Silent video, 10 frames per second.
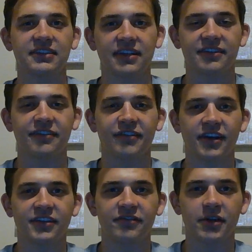and less
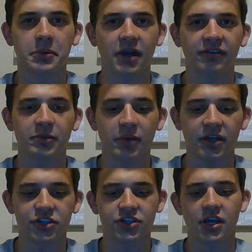effective coming off the
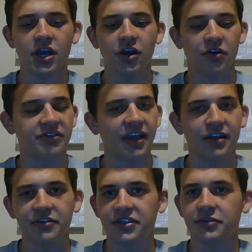bench. Chris
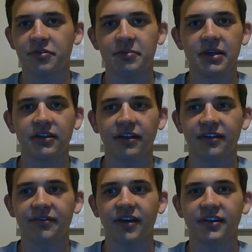Andersen was being less
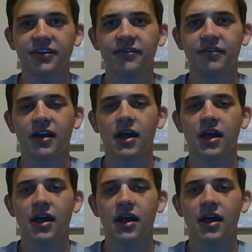effective.